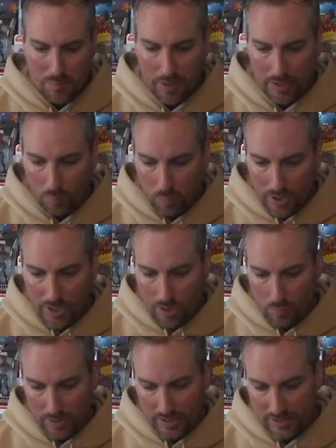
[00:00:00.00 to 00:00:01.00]
But the one
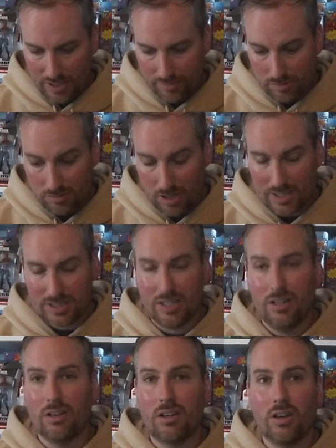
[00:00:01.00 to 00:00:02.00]
I wanted, and I thought, right, it's going to look